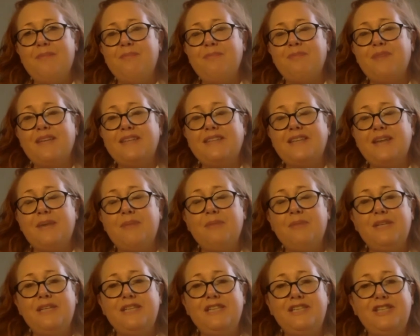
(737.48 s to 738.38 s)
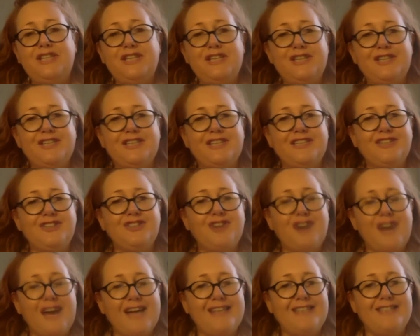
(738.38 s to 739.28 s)
So Muddy Church
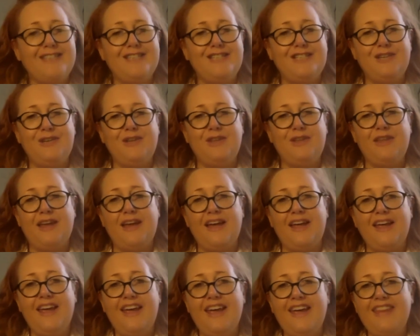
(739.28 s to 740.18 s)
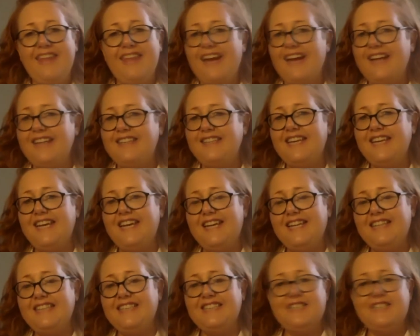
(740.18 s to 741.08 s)
tries to do that. The idea
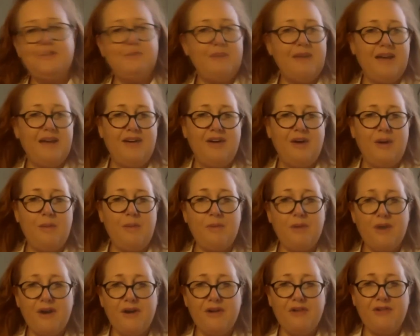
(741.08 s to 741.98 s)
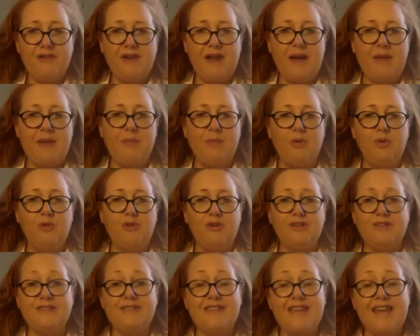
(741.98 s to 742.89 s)
isn't about a programme or
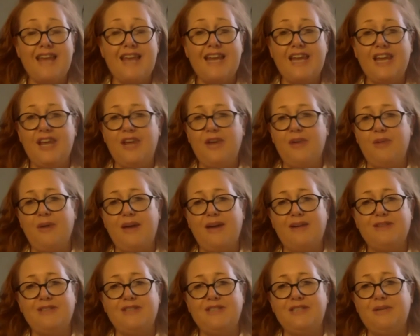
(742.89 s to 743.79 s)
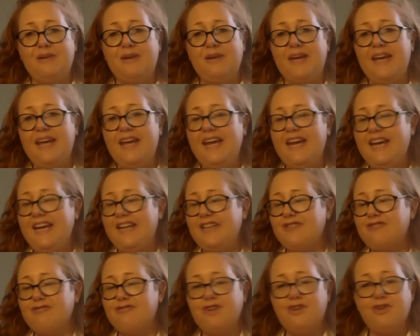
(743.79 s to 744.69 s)
us telling you how to do it.
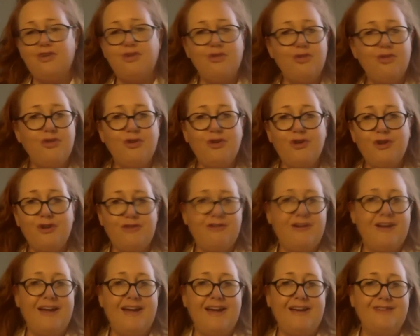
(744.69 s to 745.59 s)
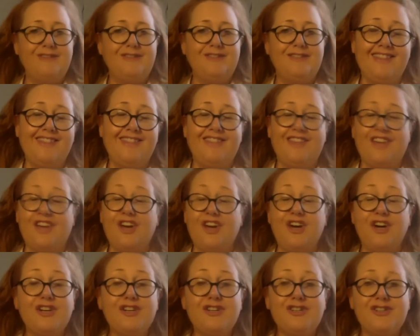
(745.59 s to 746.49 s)
It's run all around the
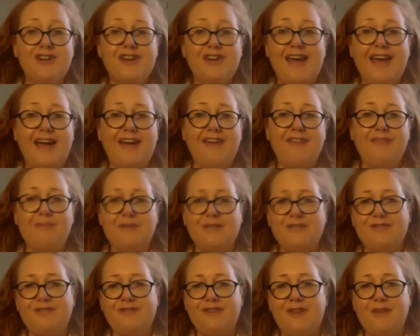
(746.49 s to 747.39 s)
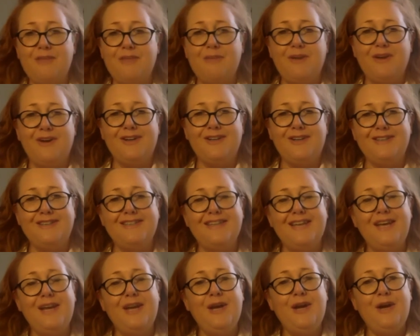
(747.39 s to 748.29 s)
country and much further beyond,
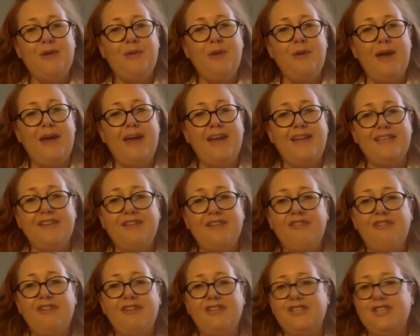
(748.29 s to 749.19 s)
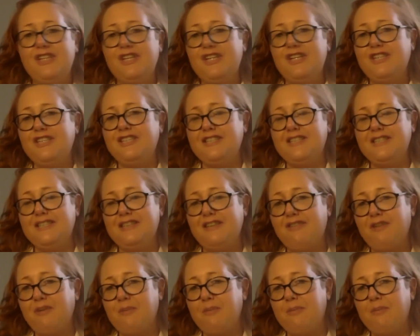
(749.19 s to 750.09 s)
where different churches and
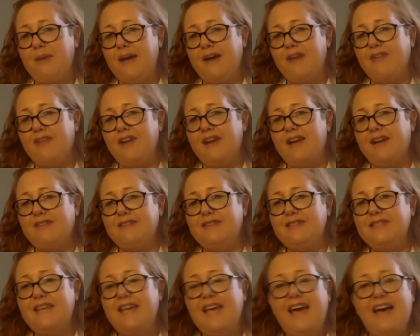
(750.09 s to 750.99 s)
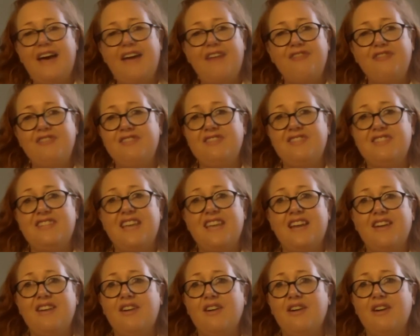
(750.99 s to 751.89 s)
different backgrounds have
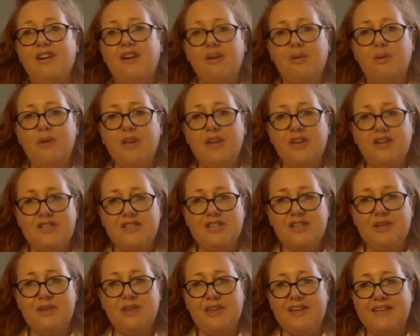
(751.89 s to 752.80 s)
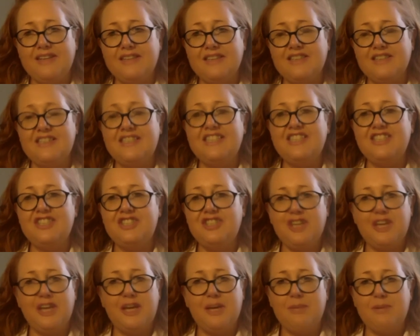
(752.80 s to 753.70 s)
said, oh, we could do this because it's
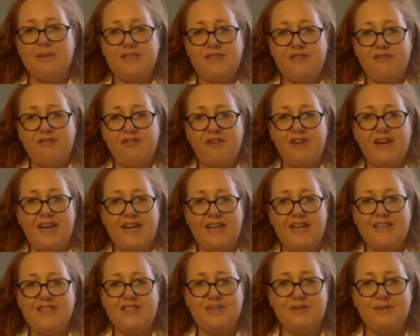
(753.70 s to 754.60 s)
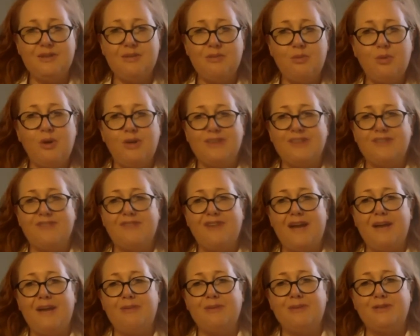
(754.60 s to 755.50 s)
cheap, it's free, it's using what's
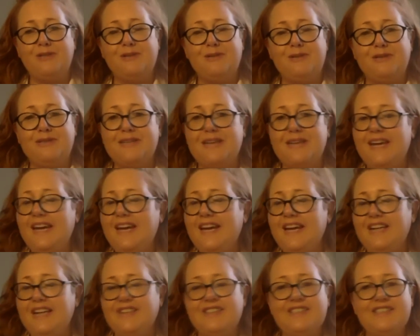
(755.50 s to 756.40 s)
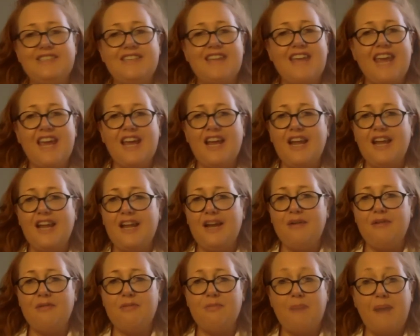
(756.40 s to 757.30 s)
available to us. It doesn't take a
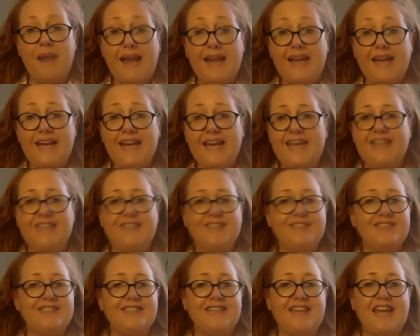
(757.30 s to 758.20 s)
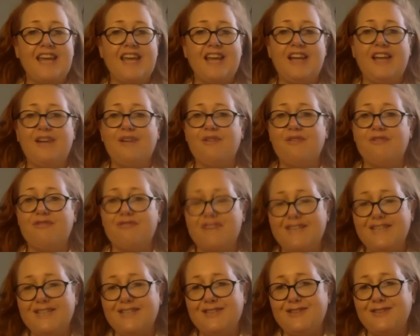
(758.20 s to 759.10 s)
load of planning, it doesn't take a load of
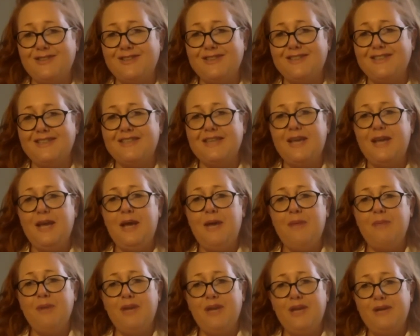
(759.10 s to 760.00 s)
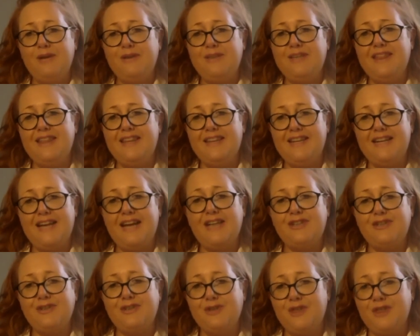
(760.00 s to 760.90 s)
resources, but using the
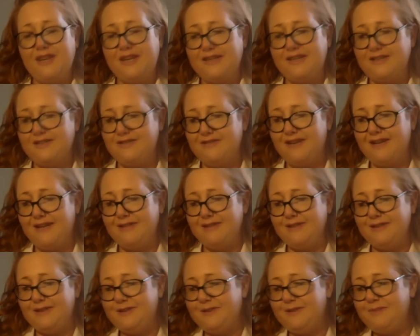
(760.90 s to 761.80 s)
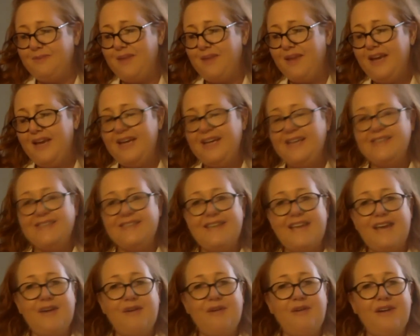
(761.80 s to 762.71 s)
natural things around us.
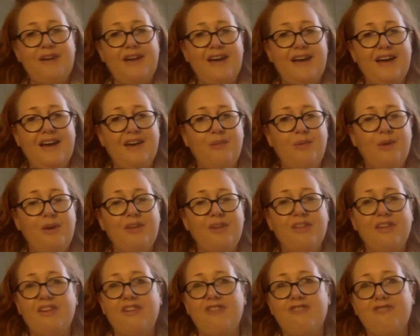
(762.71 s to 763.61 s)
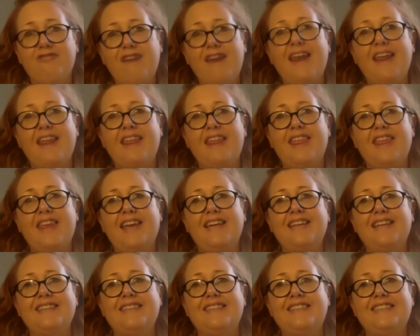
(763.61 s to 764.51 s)
So one of the great
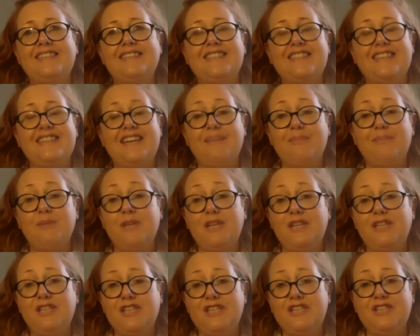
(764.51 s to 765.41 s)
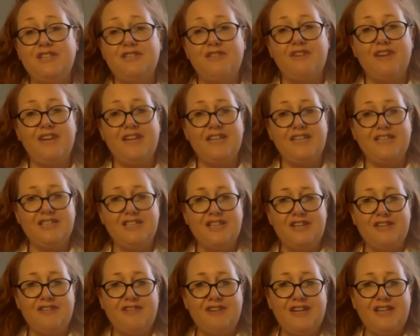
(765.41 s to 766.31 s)
things is that Muddy Church is very
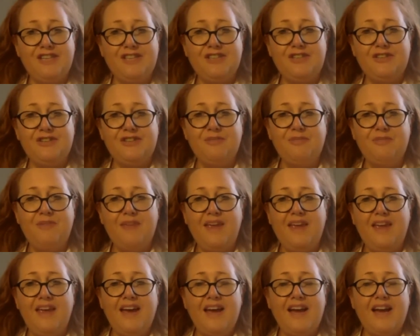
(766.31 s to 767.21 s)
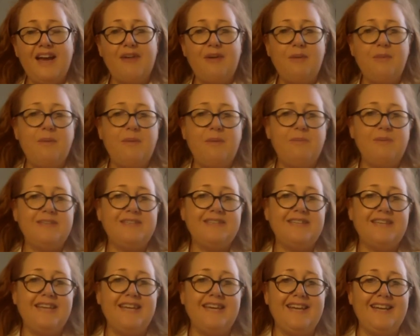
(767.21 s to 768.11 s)
intergenerational. And I remember
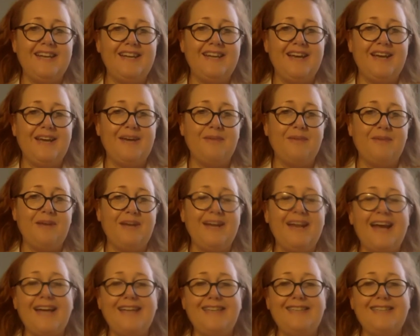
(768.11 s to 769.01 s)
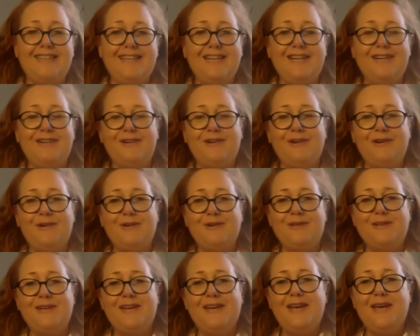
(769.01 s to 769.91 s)
seeing a
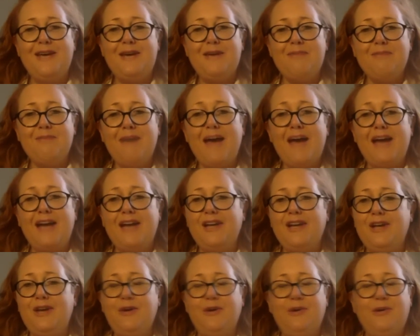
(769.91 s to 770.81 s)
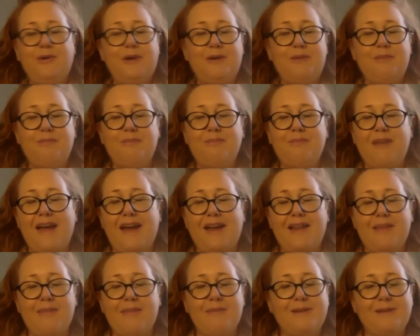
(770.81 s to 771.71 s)
90-year-old man who had had
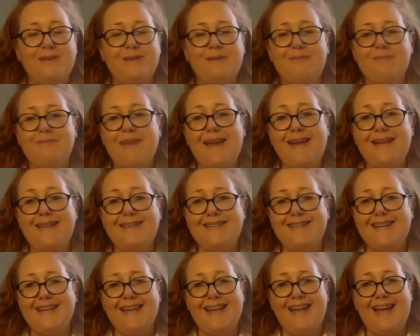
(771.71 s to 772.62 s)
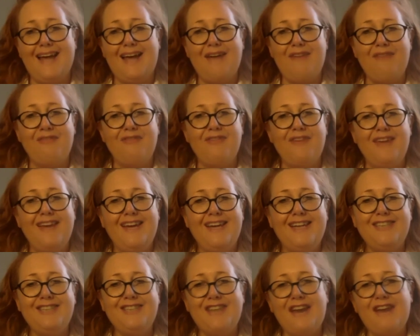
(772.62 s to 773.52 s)
the most amazing life,
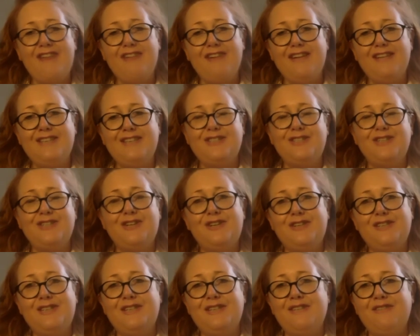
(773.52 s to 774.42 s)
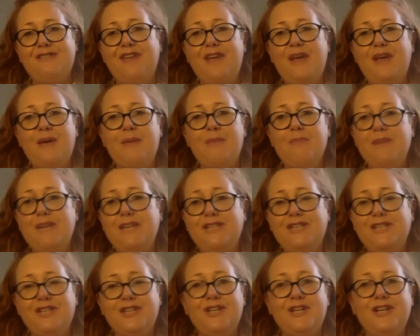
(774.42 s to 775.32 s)
sharing his stories of
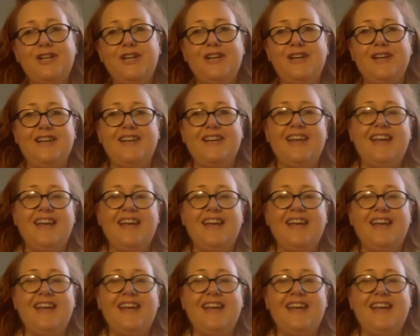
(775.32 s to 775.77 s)
mission and